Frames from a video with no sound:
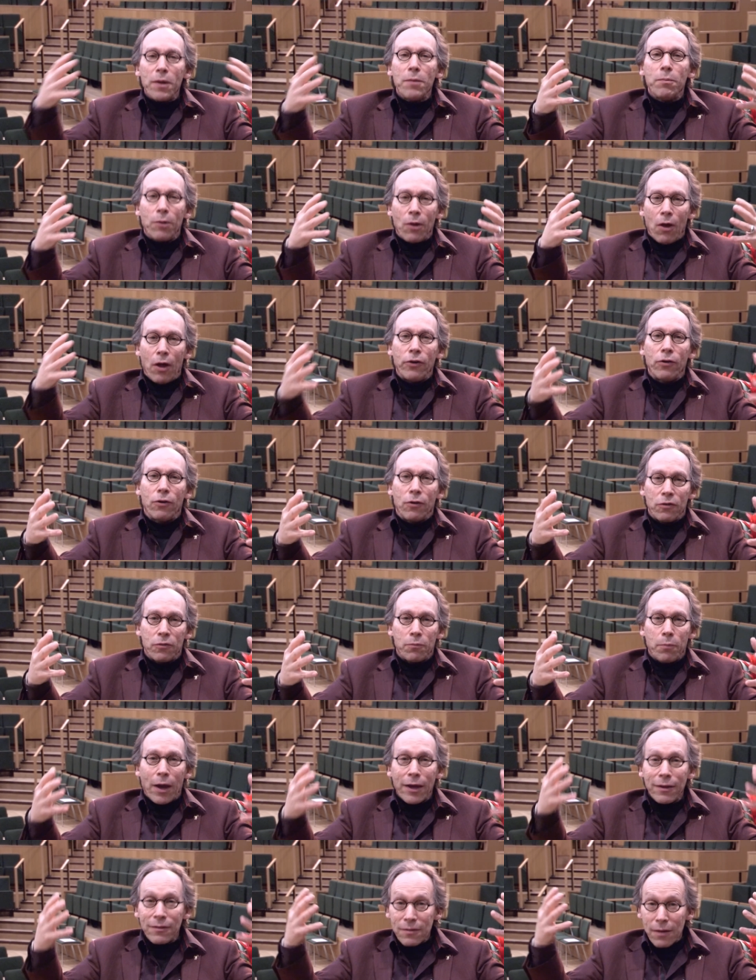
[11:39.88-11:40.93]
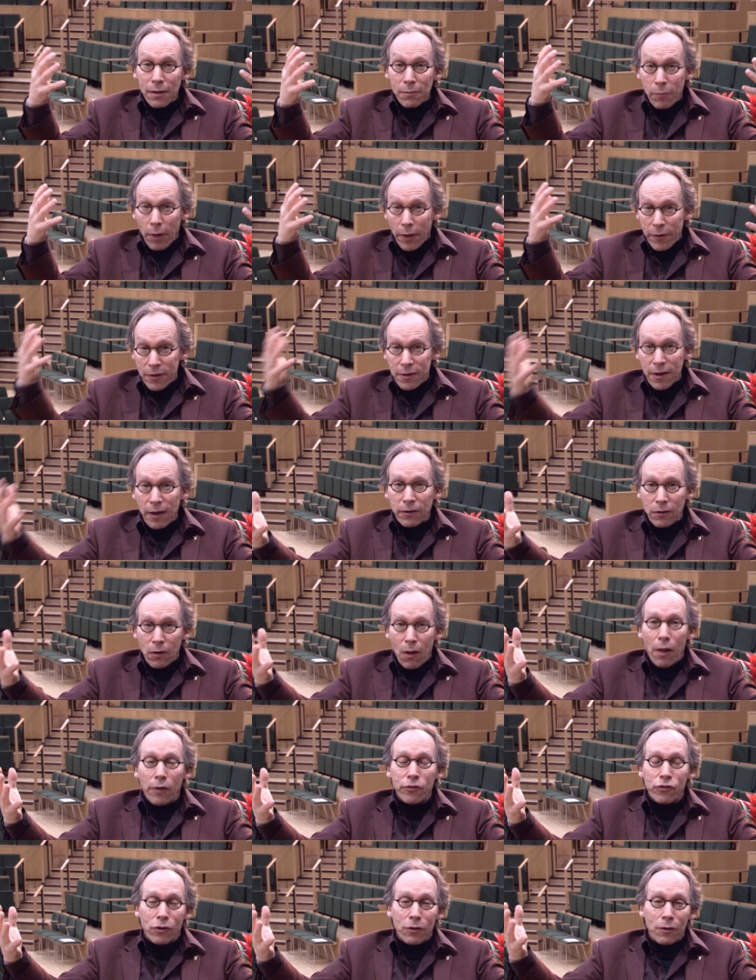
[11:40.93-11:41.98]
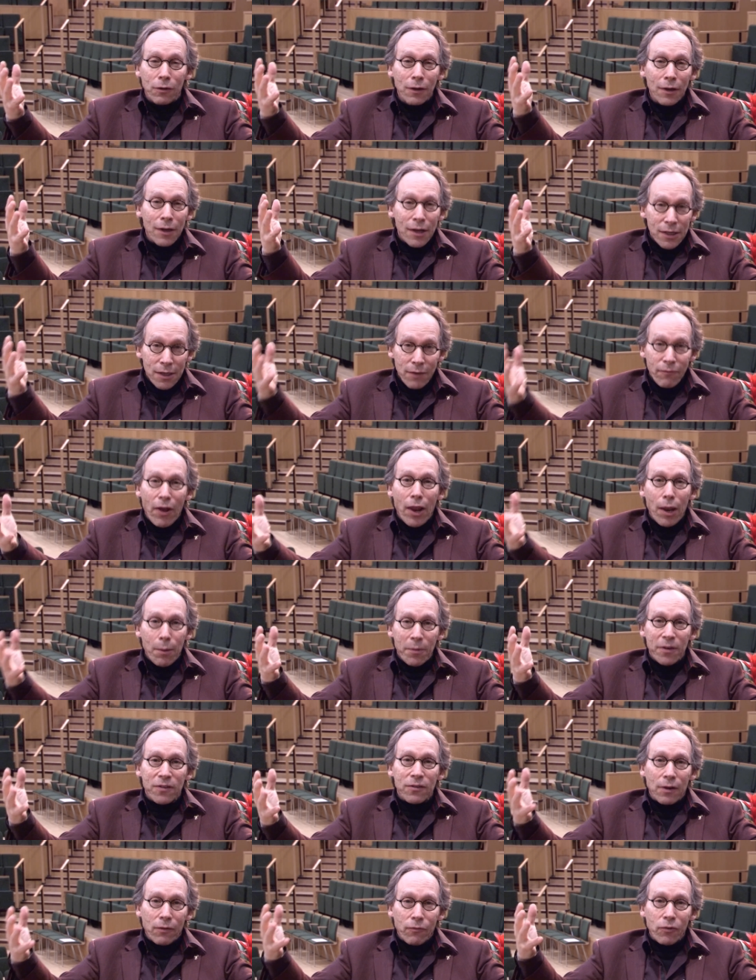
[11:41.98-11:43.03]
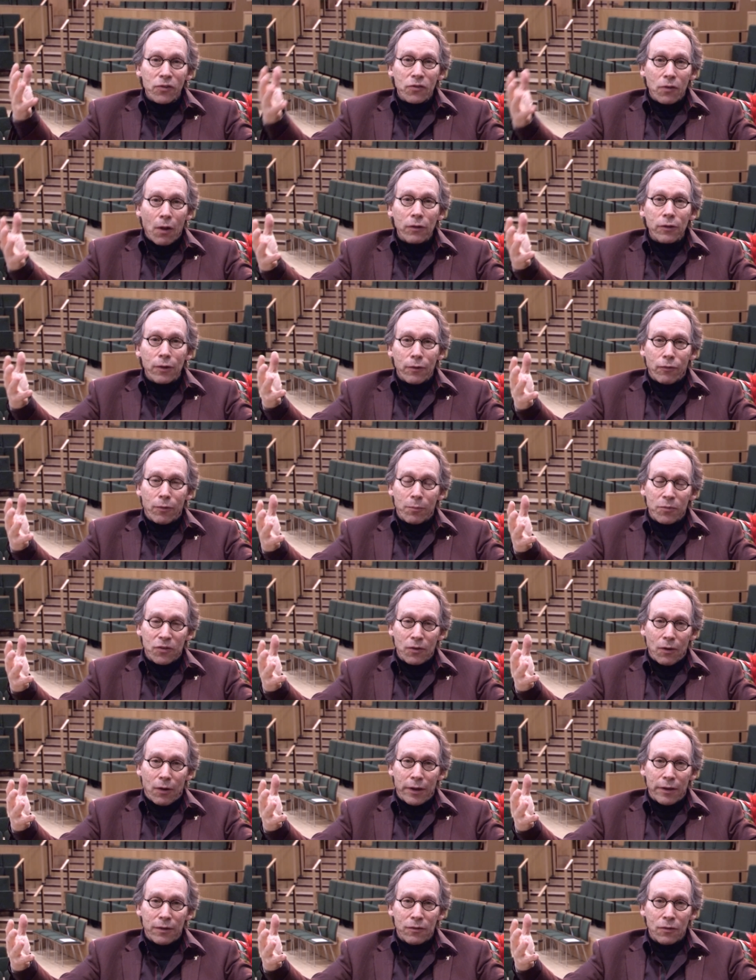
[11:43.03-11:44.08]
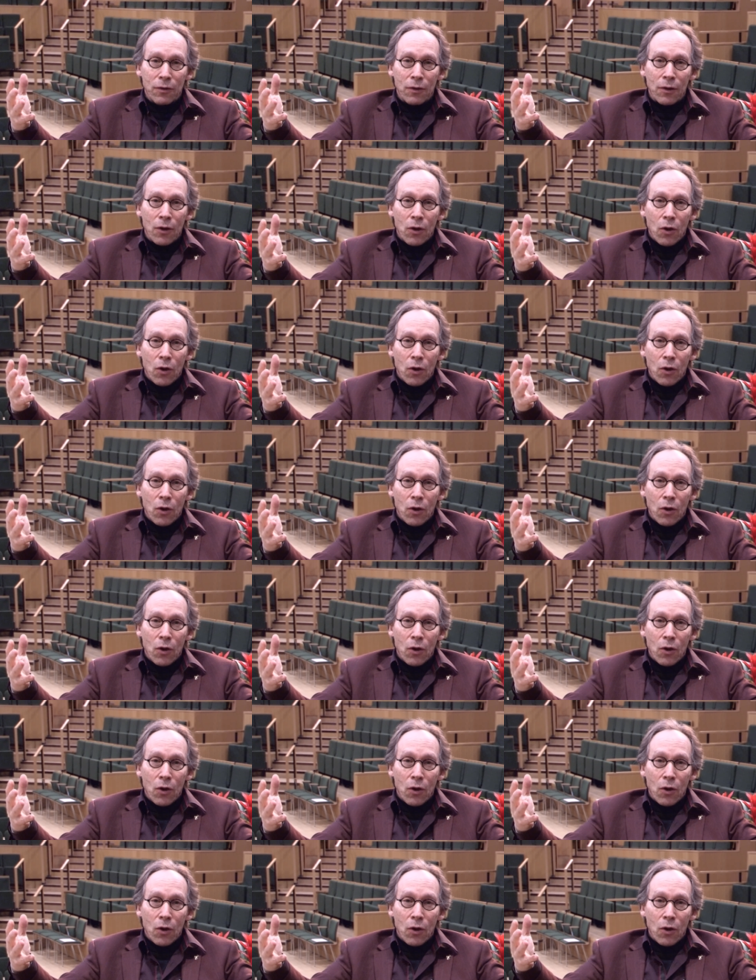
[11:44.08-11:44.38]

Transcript: people on Earth by, its, by the technological developments that have resulted from science.